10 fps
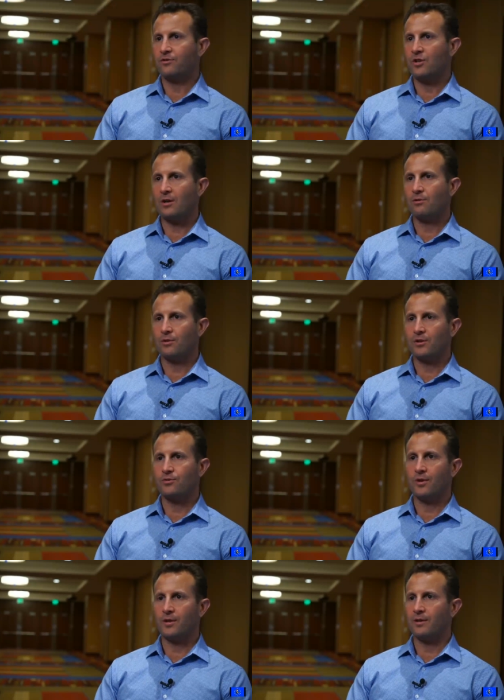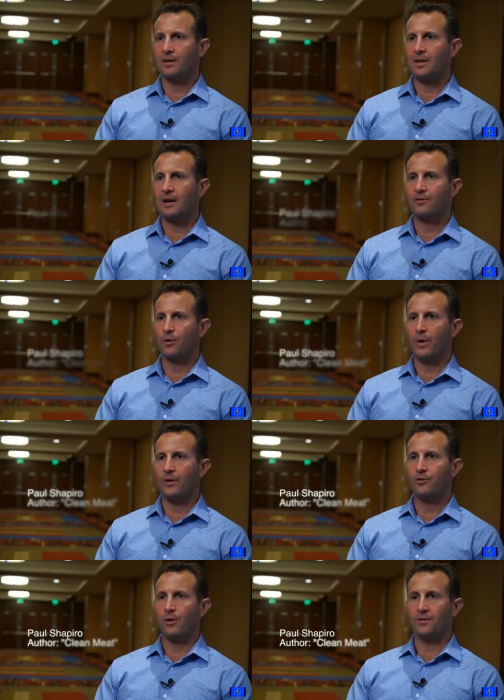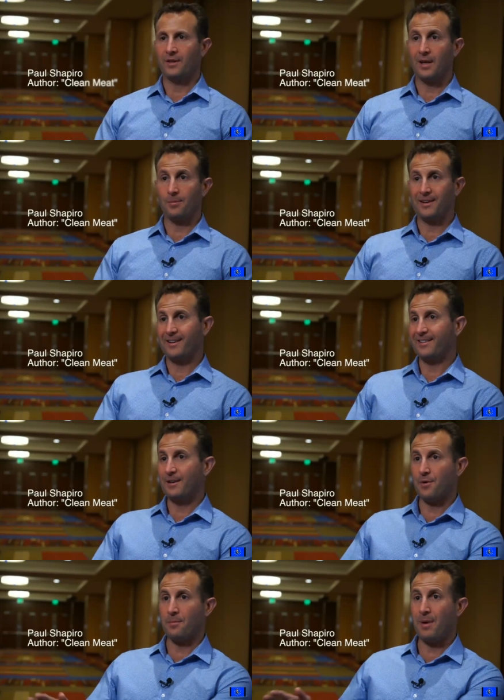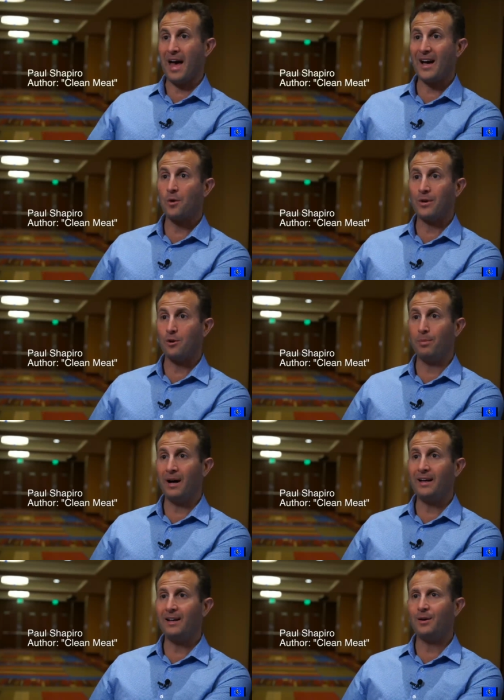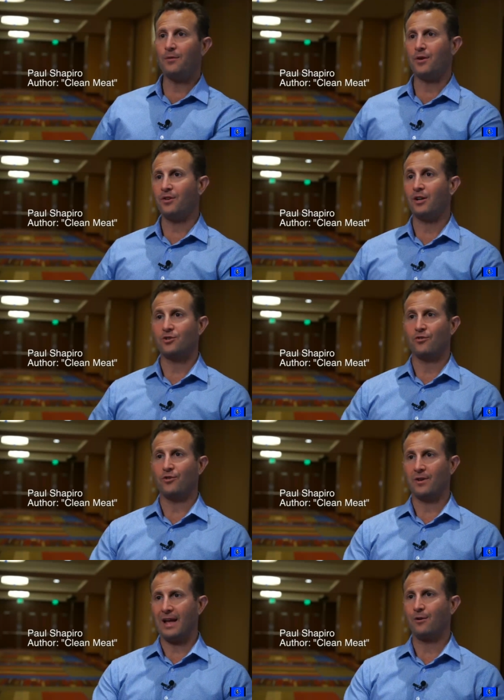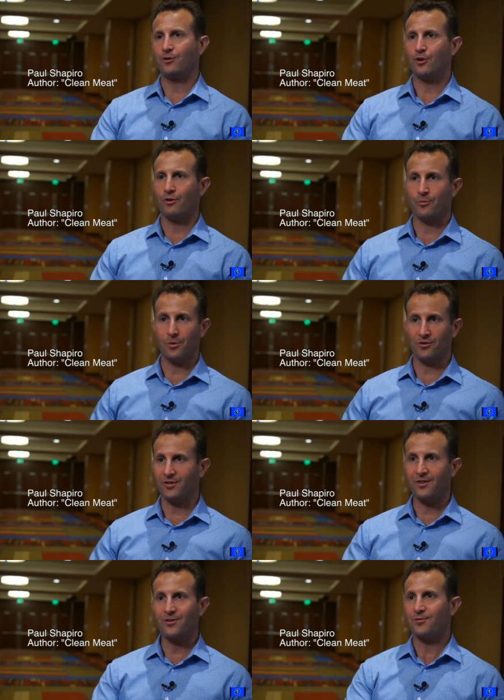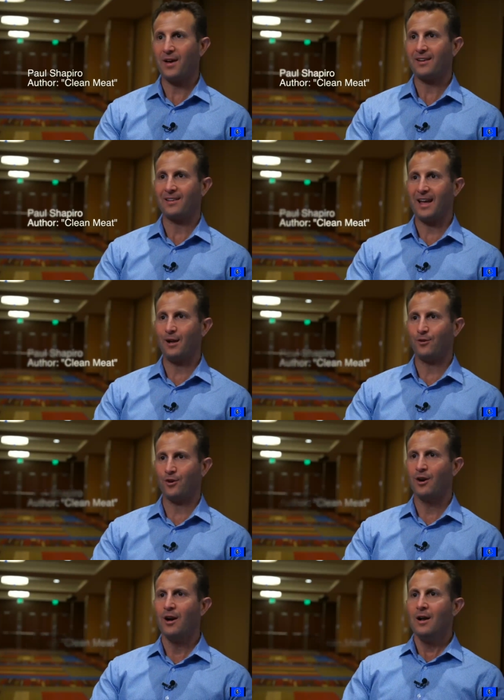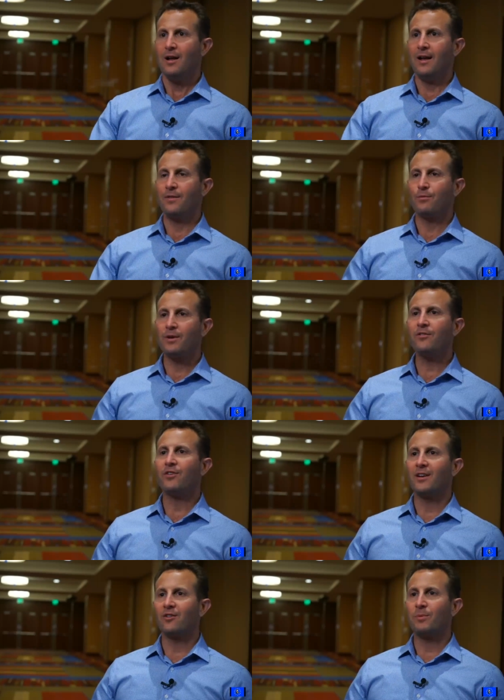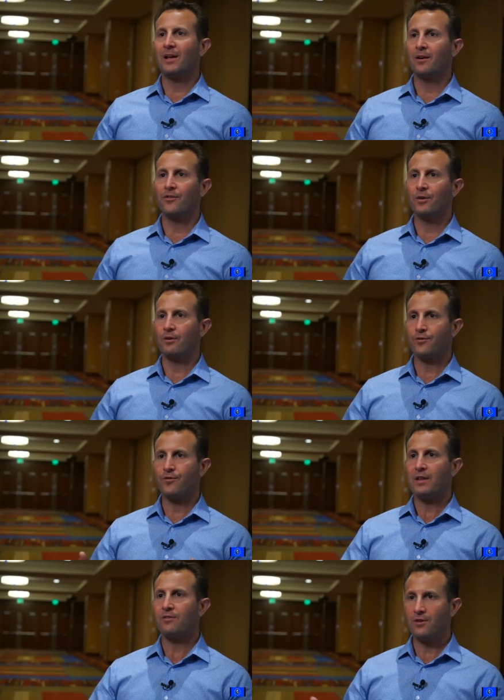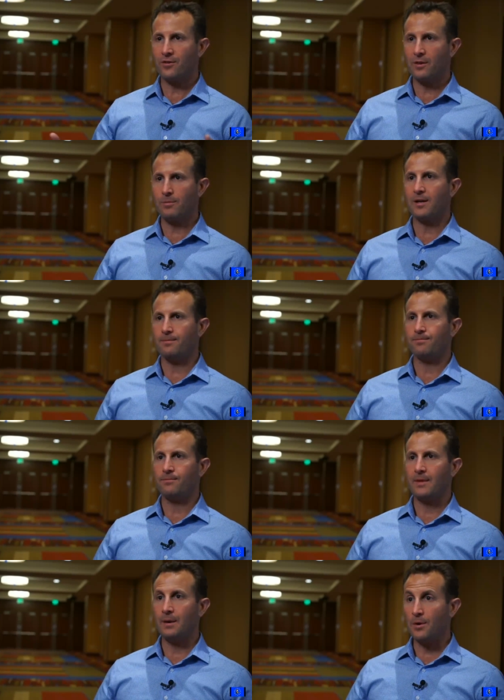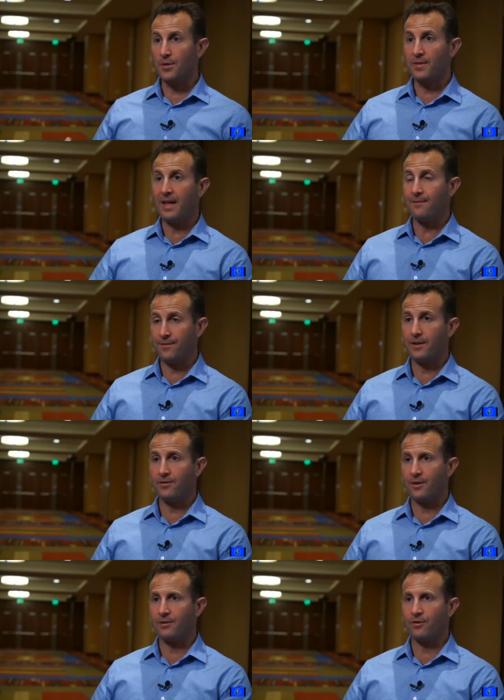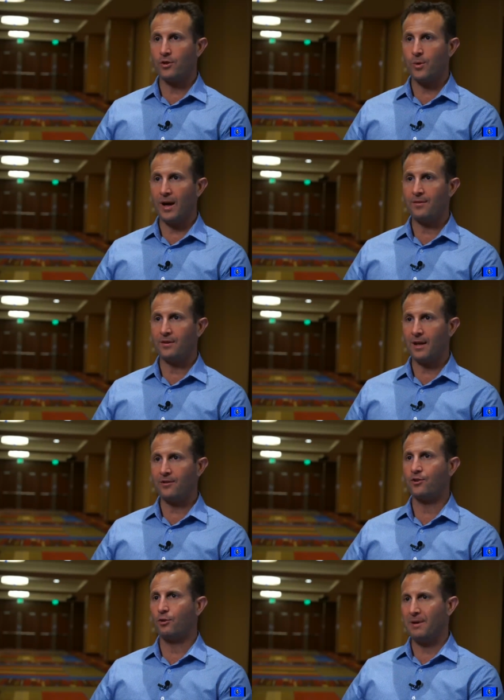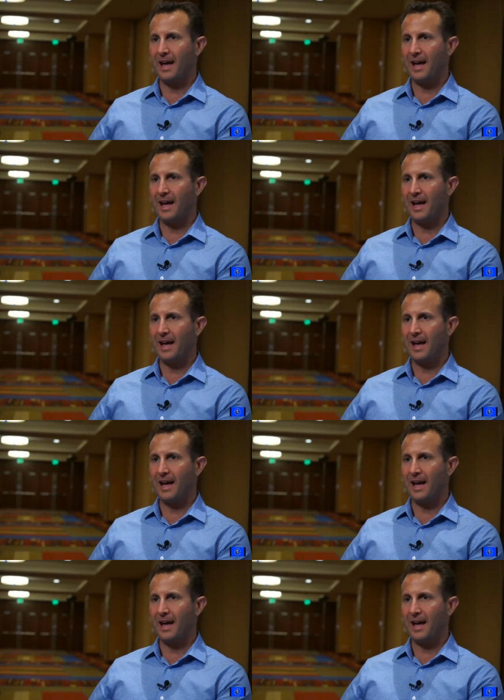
is generally treated like toxic waste. You have to keep it in a different bag when you buy it. If it touches your counter, you're supposed to disinfect the counter. And the reason is because there is feces in the meat. And within that feces, you have intestinal